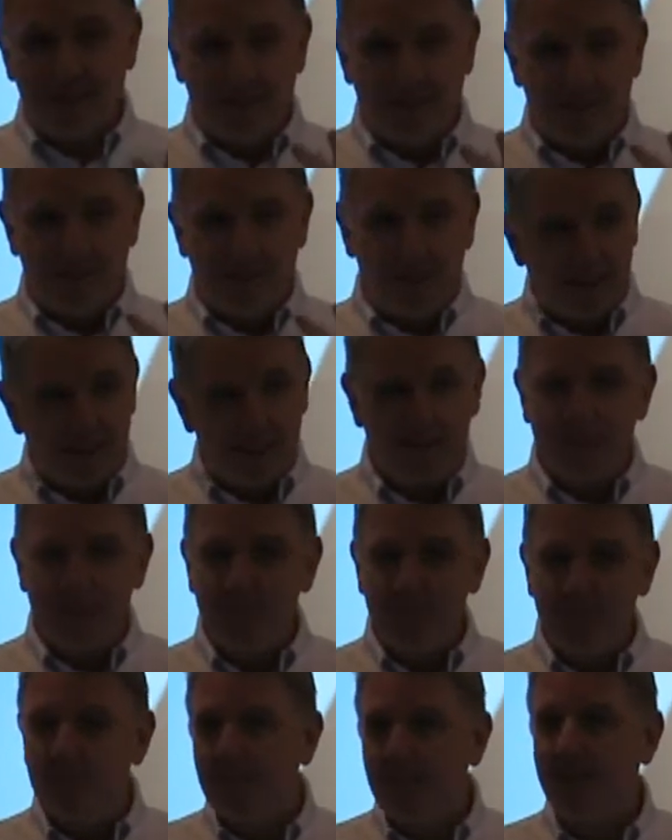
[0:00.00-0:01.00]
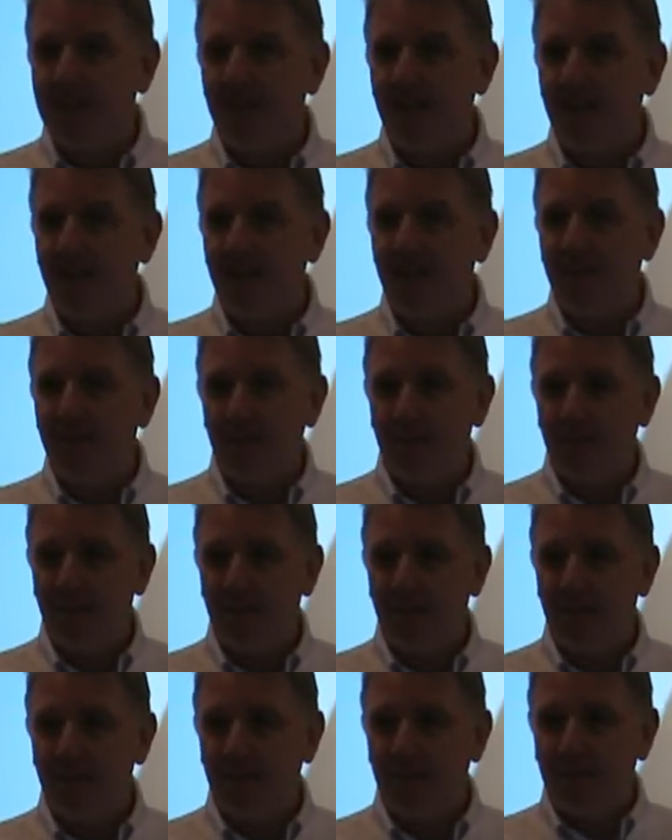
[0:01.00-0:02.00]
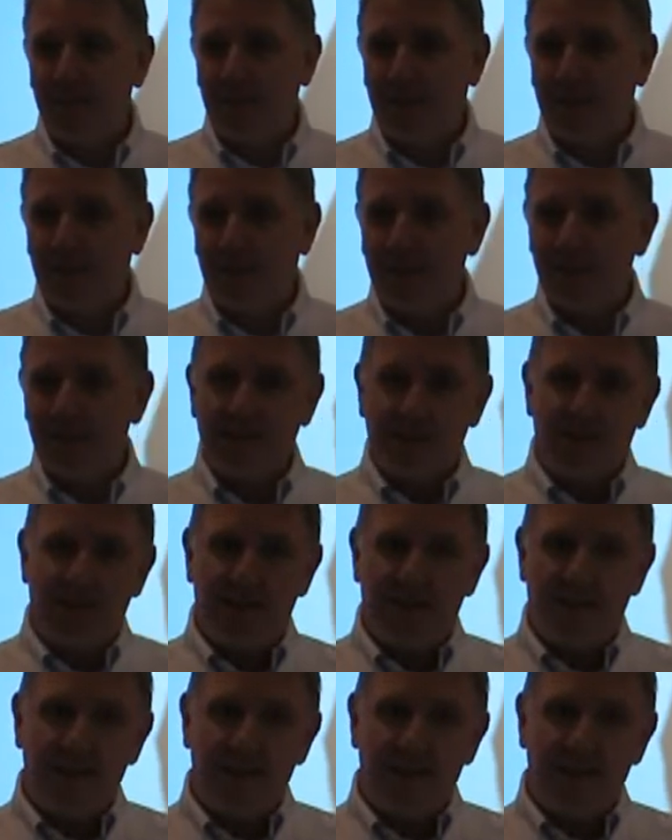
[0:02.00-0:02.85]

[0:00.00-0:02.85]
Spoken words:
the whole system breaks down. Because